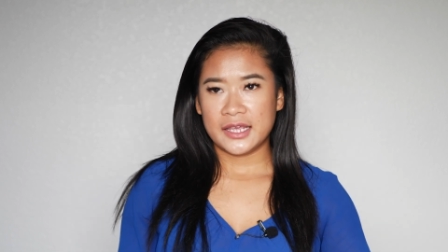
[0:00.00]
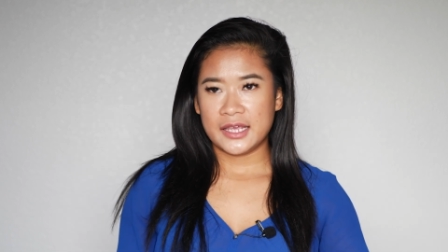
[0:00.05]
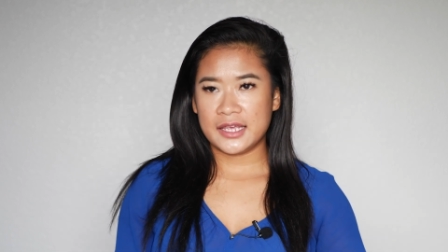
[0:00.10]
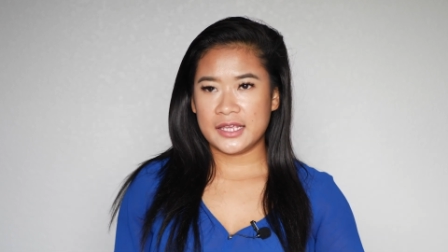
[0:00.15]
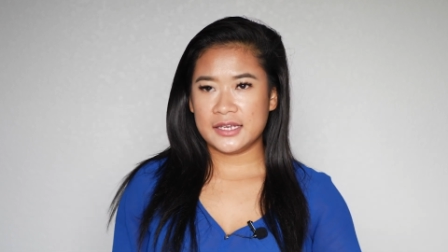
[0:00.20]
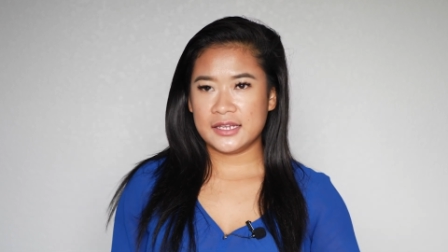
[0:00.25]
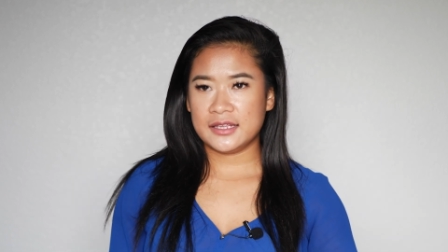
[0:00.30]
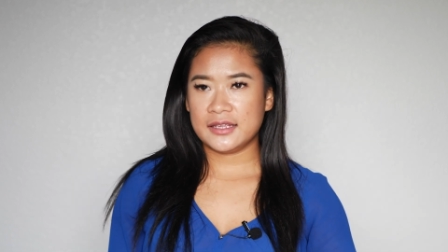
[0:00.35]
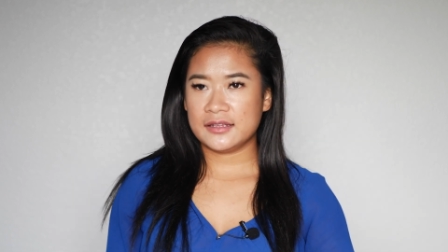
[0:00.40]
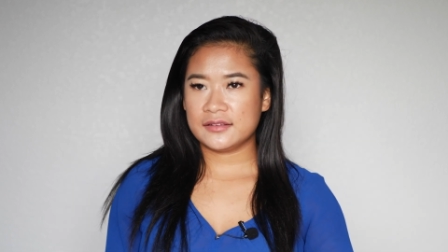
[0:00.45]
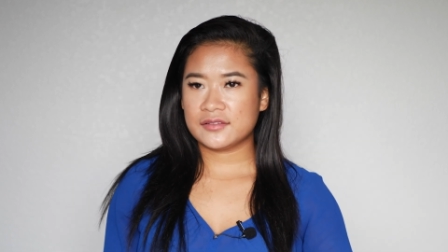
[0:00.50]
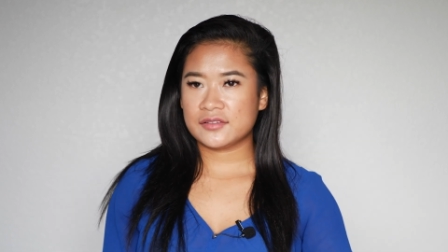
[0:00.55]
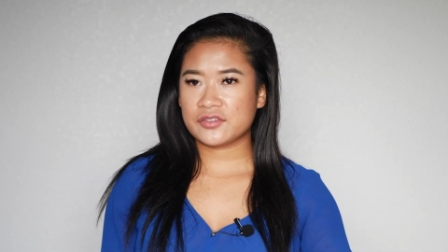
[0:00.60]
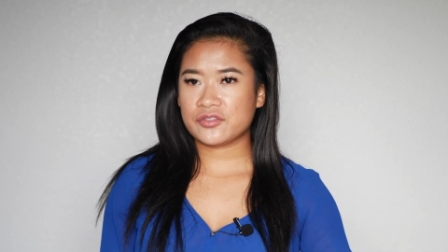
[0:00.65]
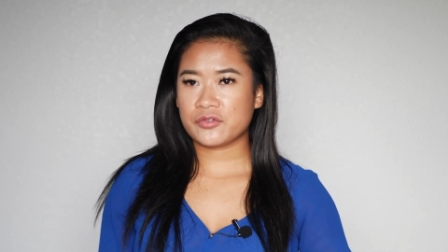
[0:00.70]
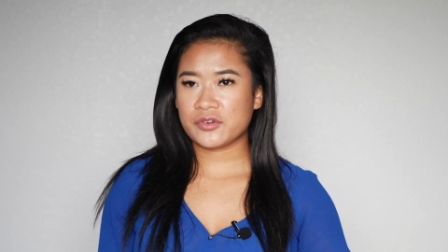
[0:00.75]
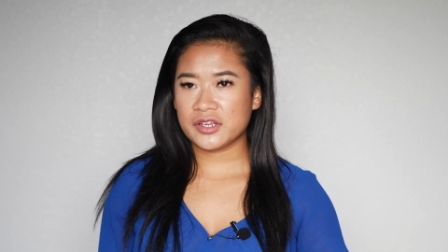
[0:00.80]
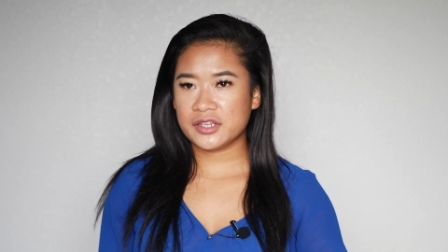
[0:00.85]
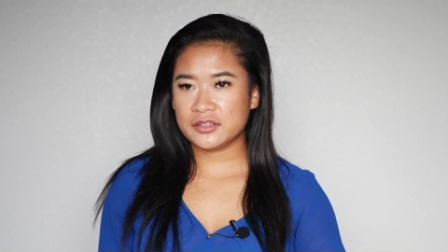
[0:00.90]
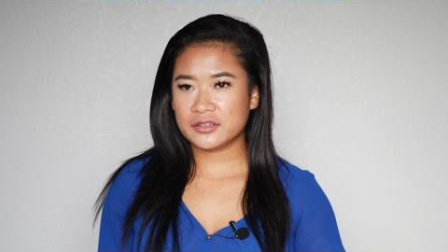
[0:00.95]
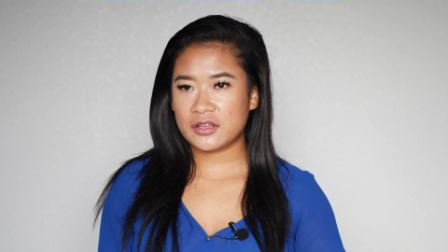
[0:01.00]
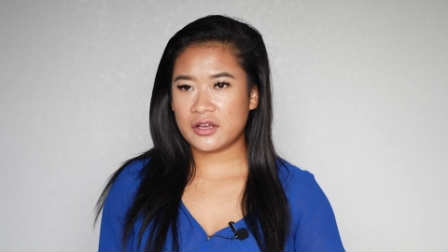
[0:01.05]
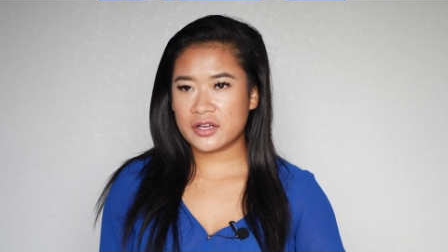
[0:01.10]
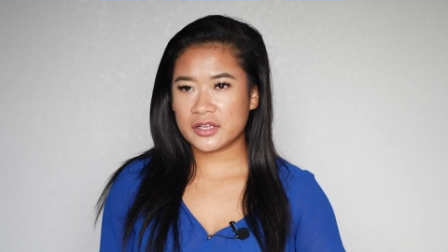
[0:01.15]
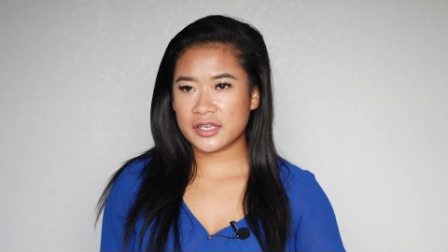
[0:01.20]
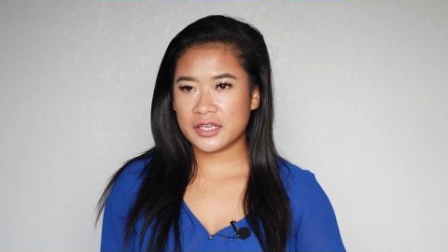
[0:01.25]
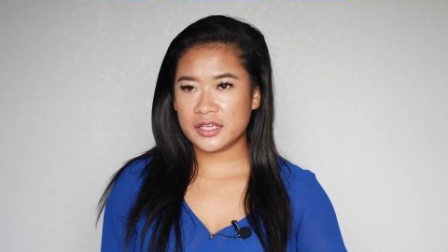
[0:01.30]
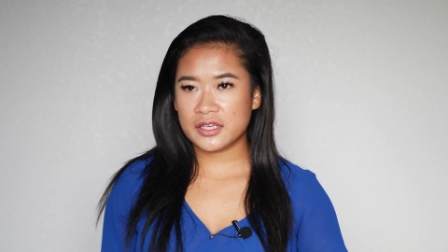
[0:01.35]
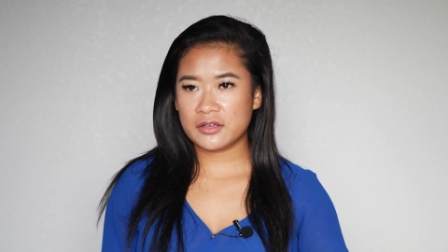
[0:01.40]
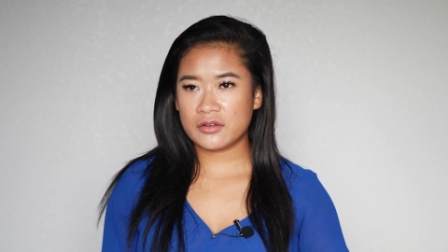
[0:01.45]
and it's screen
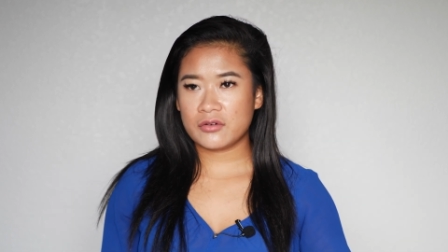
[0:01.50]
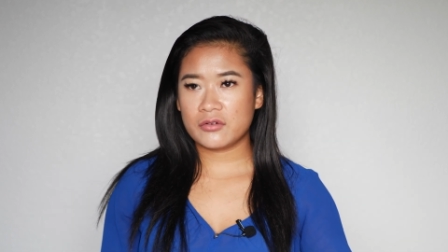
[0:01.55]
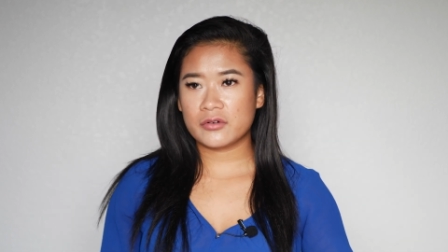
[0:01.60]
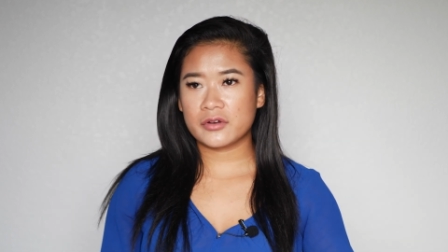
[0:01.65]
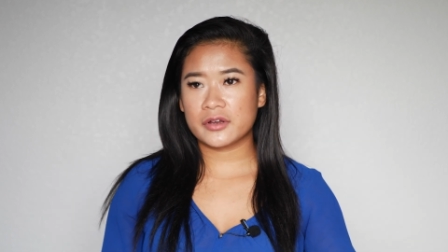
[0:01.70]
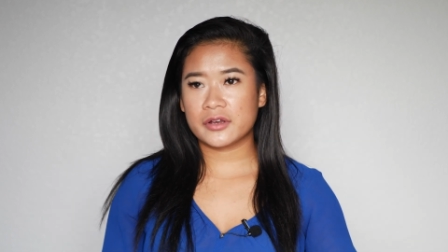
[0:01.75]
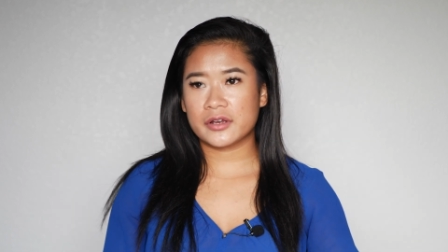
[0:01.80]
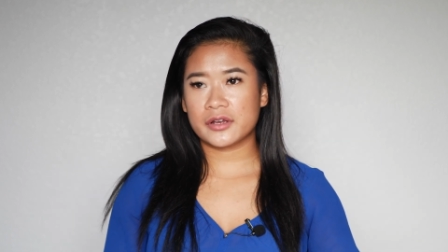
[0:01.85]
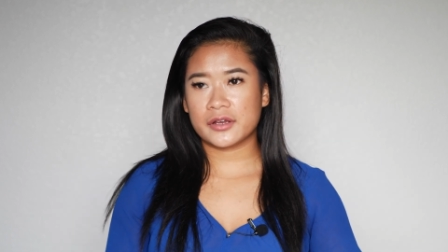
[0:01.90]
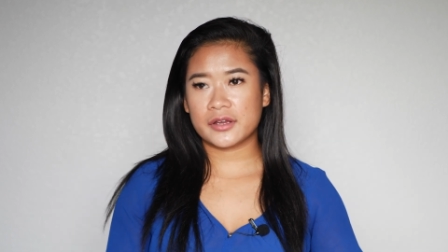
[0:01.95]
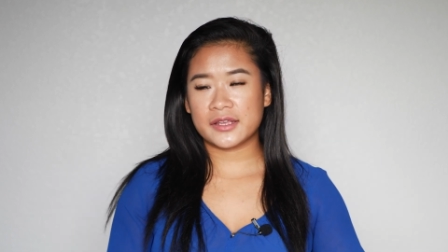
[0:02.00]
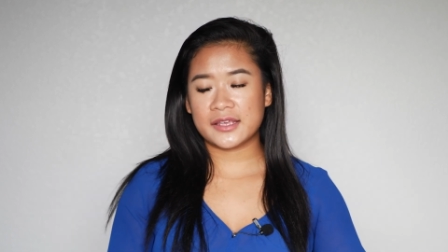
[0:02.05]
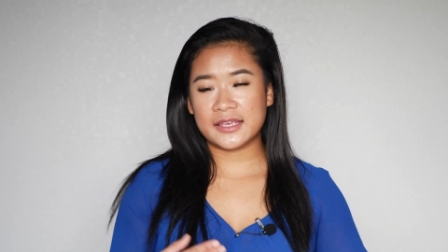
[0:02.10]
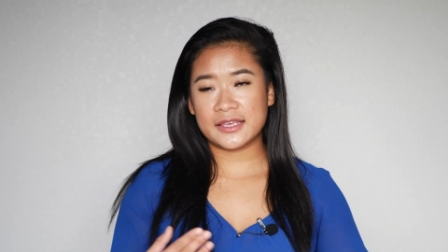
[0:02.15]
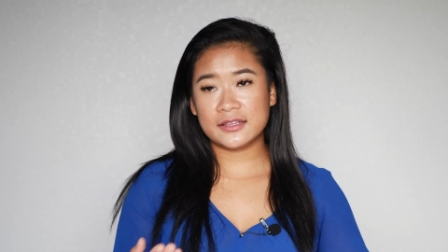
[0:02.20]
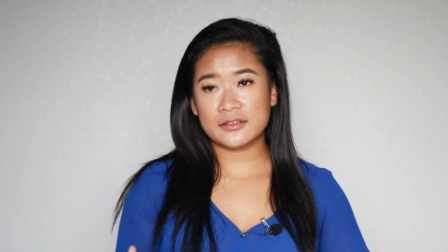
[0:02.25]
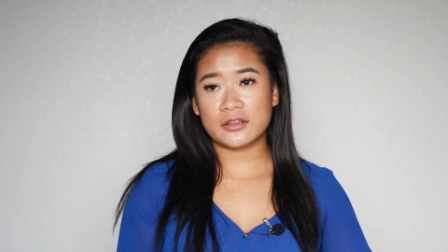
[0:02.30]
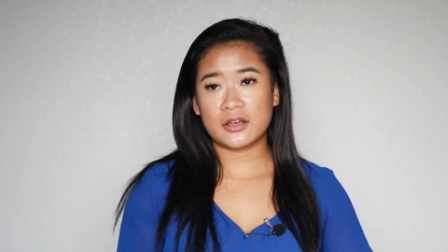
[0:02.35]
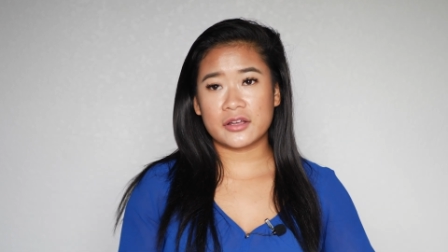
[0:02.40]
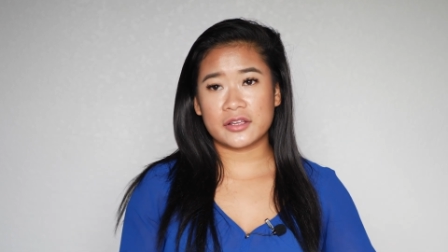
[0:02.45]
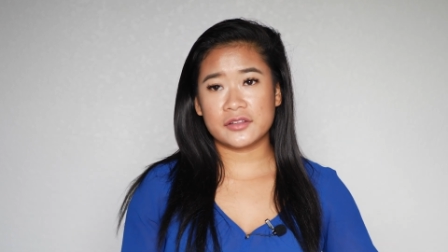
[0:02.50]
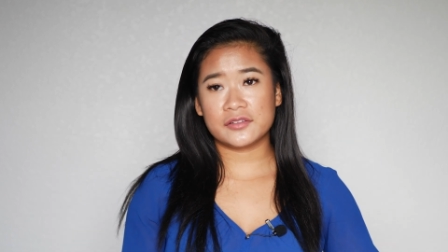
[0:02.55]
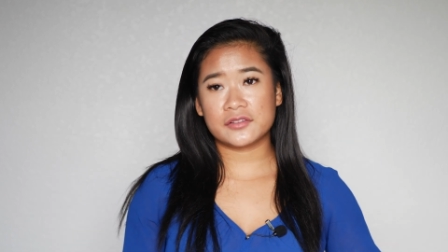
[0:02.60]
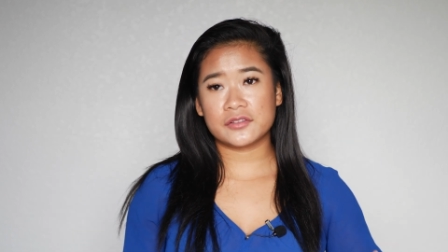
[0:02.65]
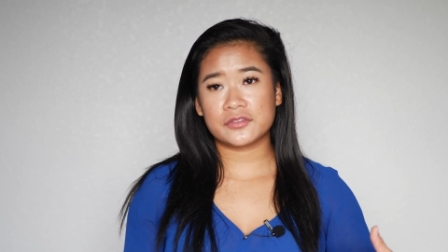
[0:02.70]
logging or key logging.